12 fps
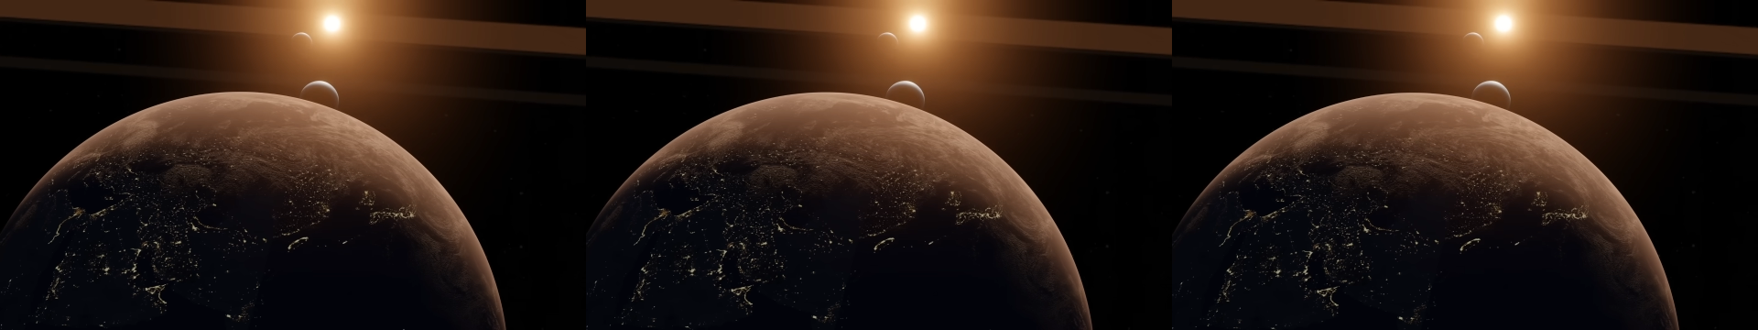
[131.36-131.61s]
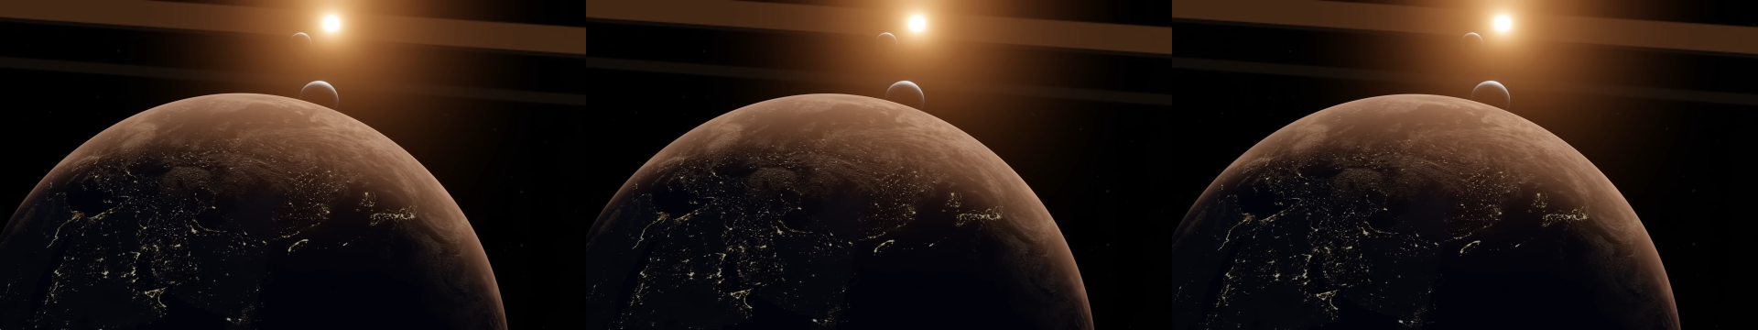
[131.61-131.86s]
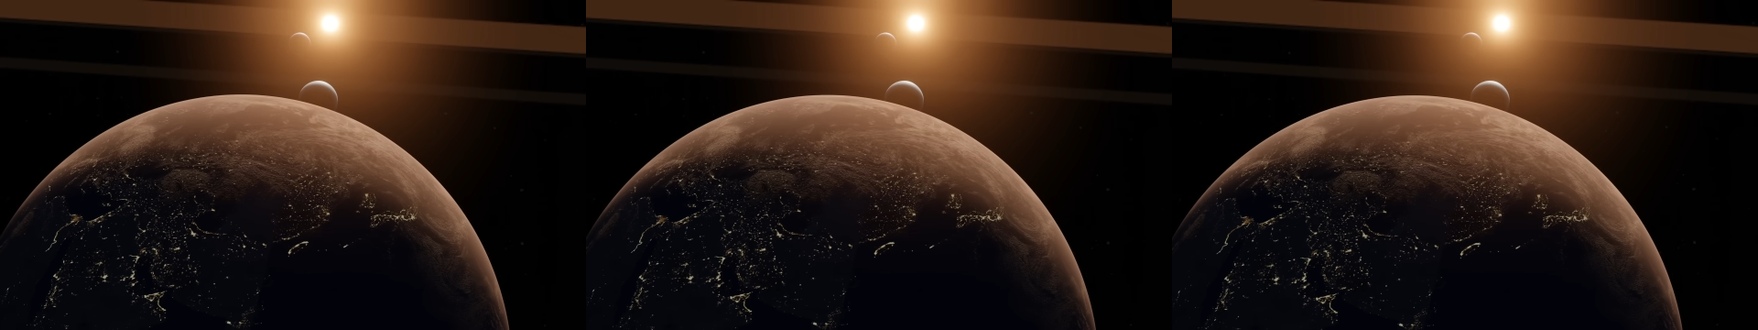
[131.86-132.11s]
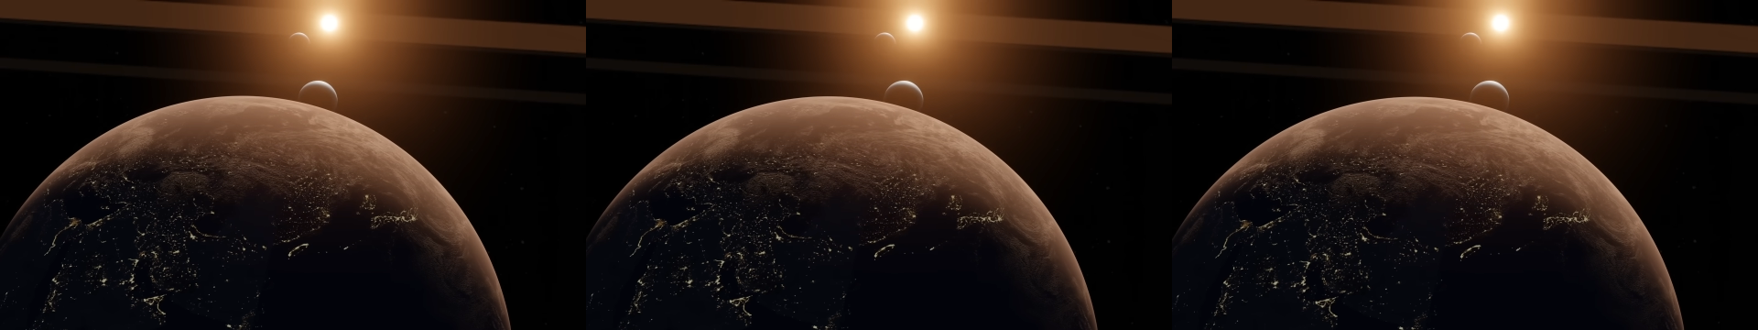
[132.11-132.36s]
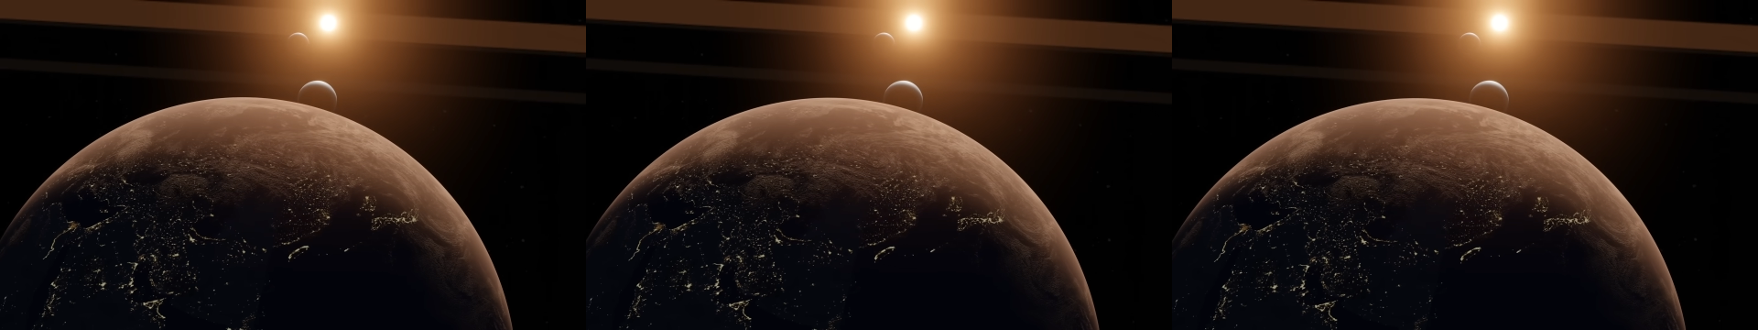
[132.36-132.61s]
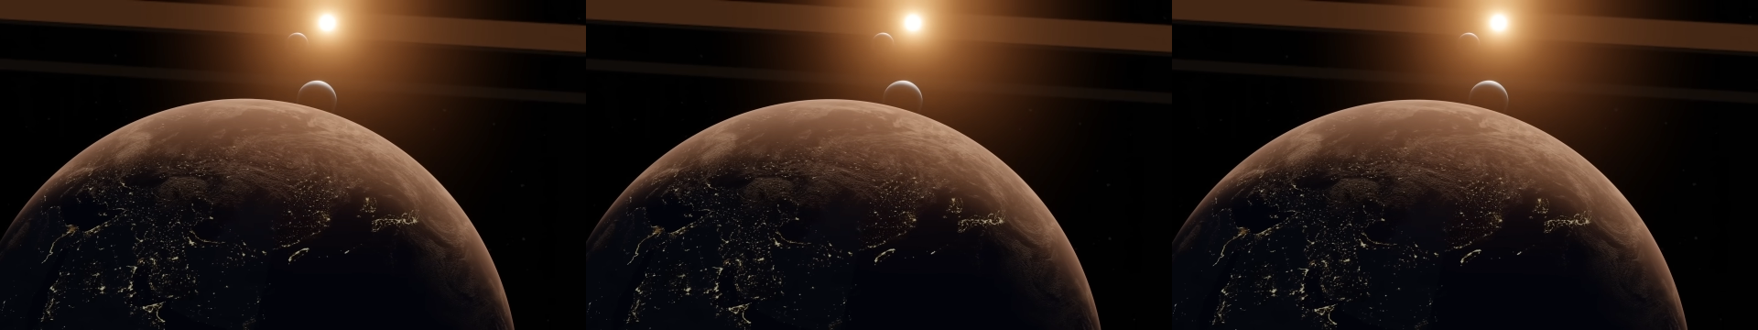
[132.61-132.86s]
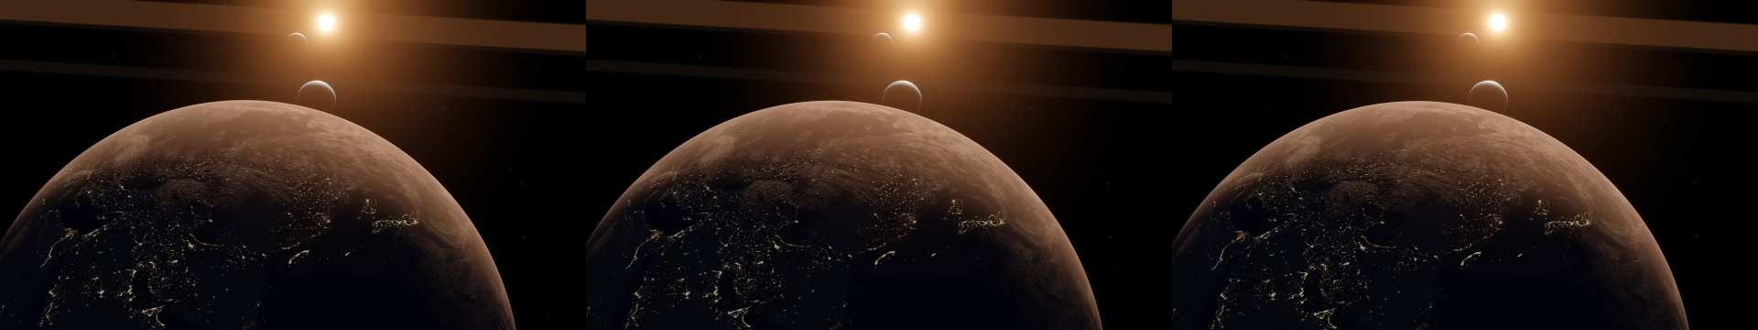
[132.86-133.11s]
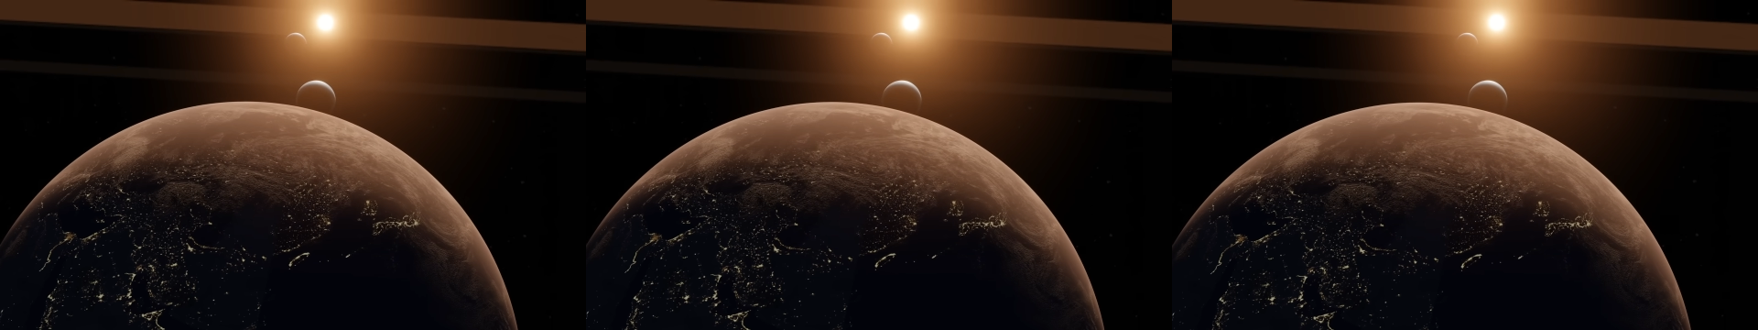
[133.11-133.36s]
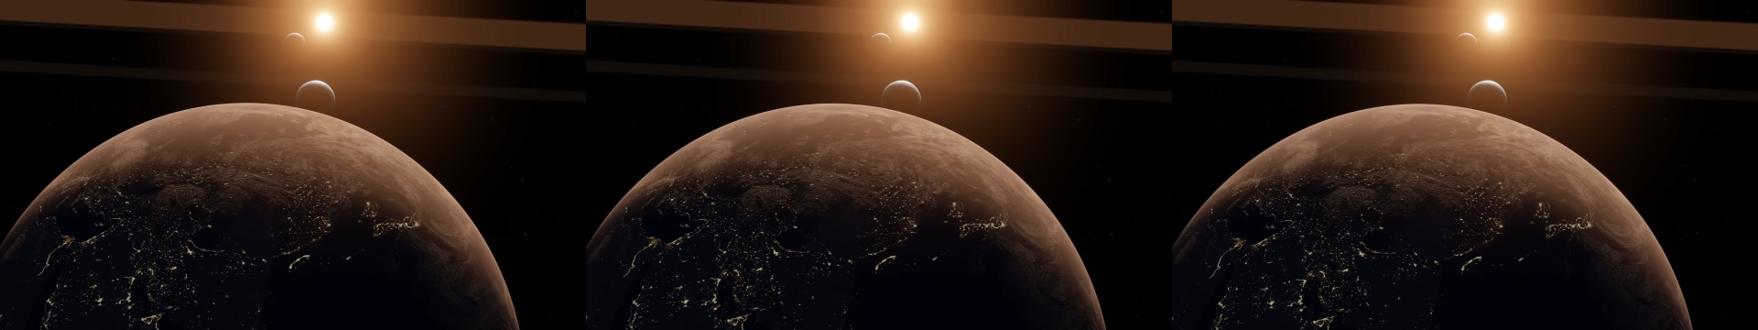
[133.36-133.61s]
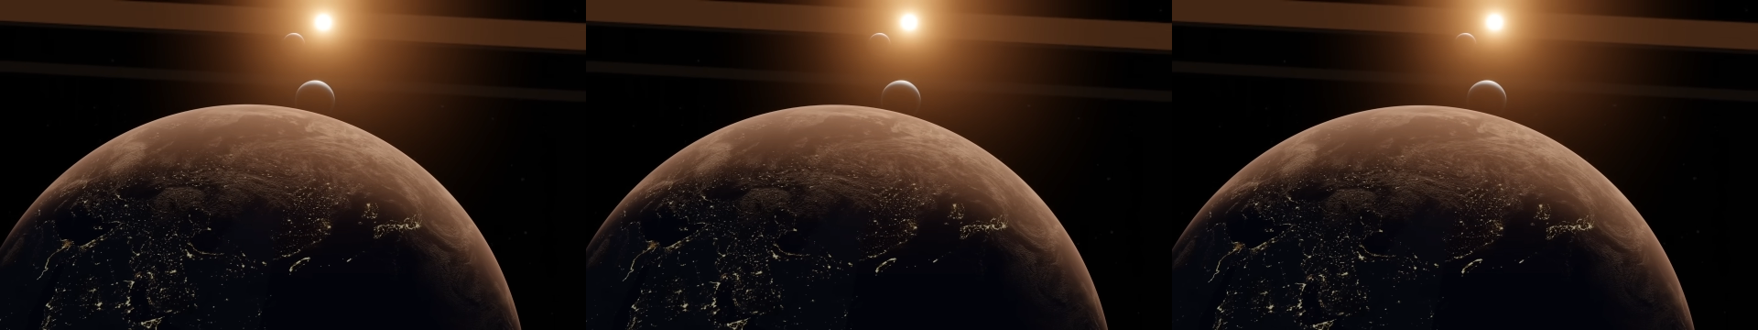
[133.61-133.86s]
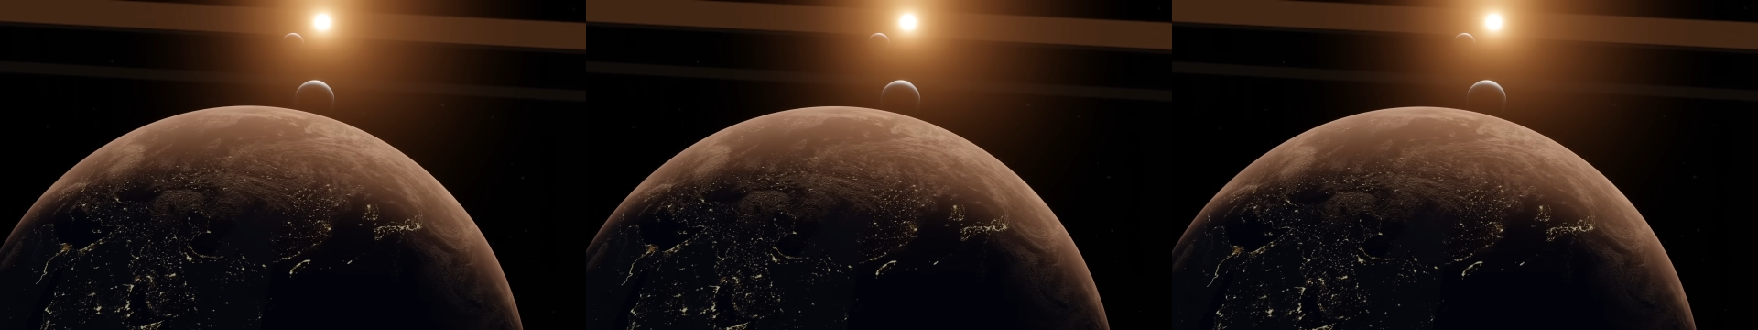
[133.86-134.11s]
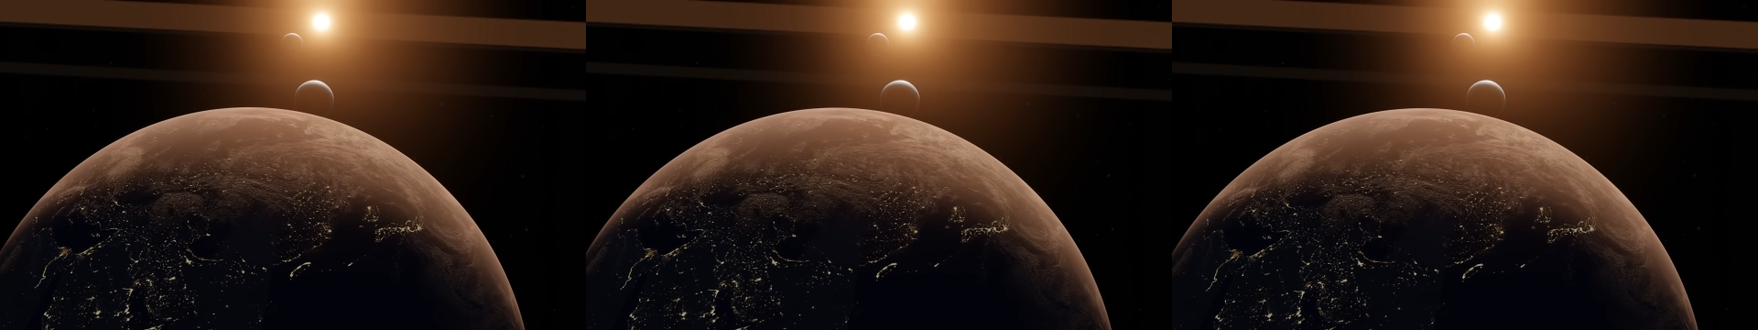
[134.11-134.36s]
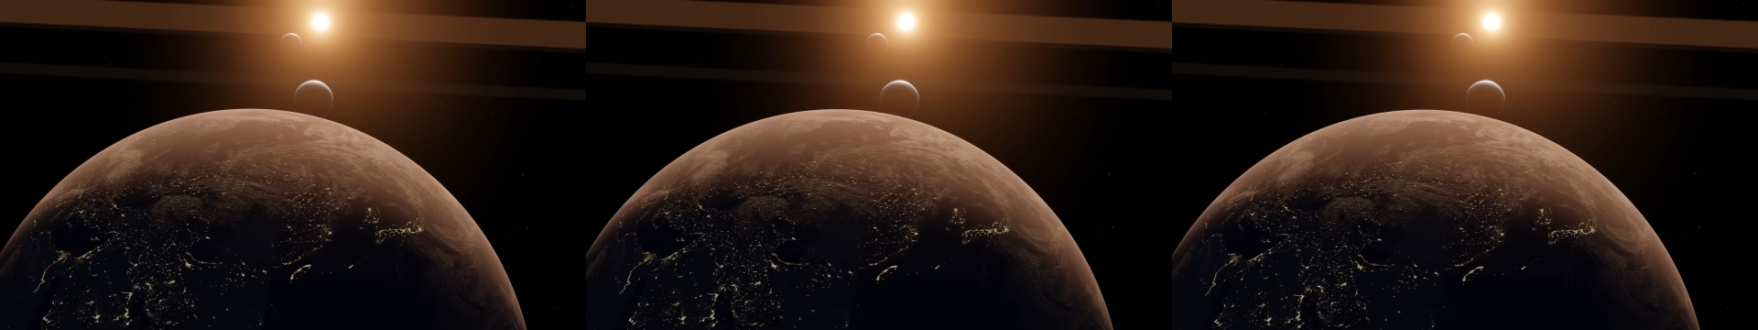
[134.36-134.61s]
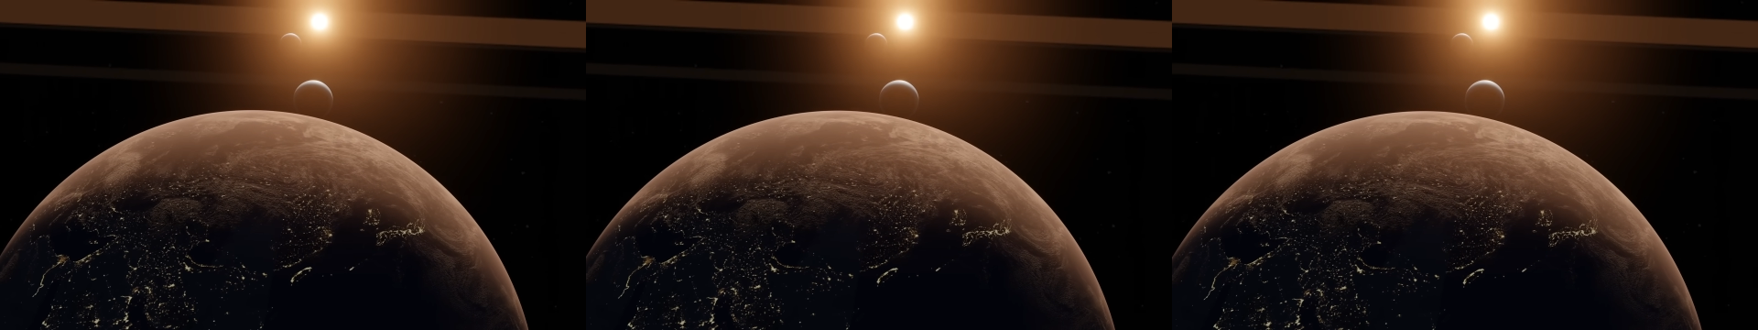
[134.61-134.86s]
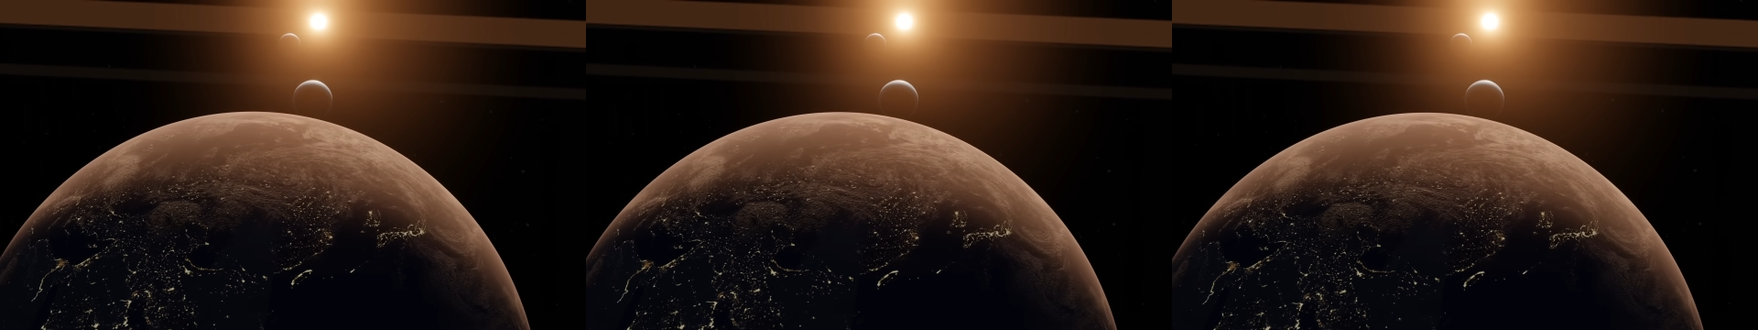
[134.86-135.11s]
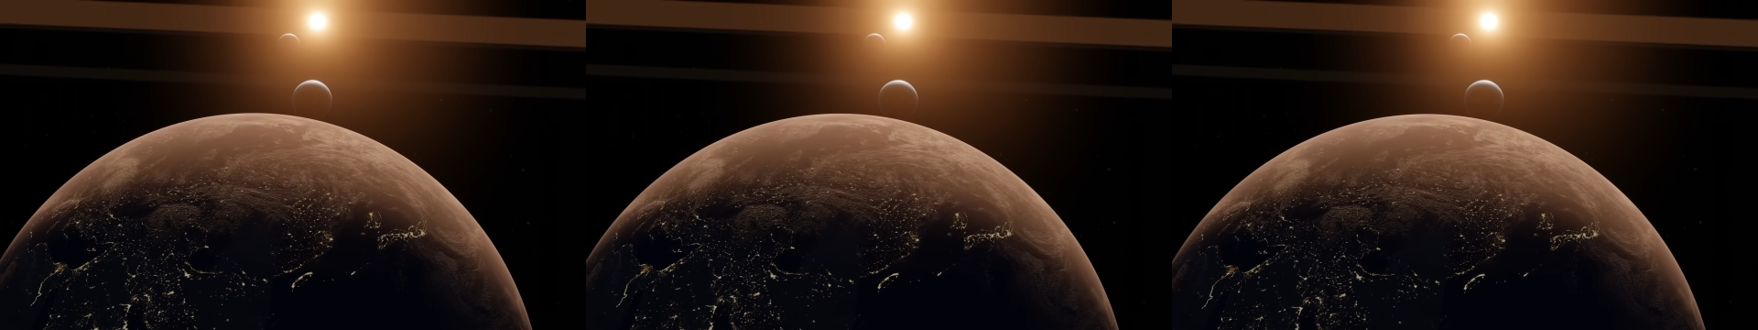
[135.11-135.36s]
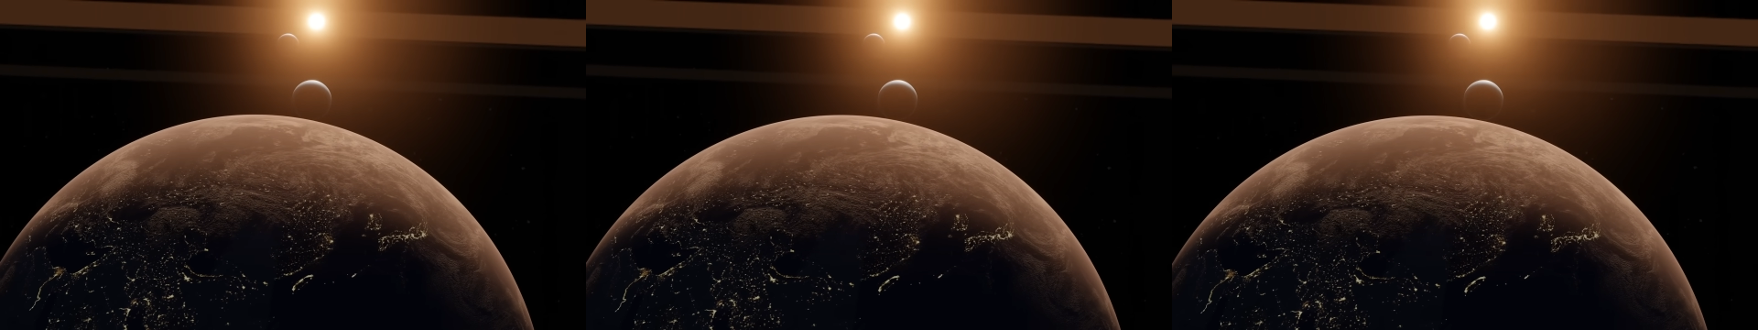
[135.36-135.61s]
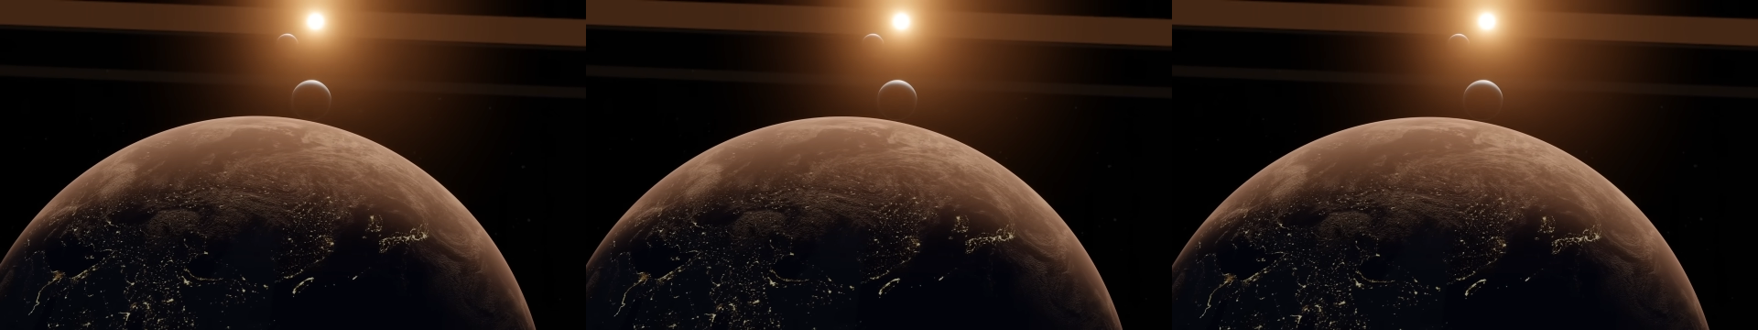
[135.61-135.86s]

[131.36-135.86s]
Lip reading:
Nobody's mouth can be seen.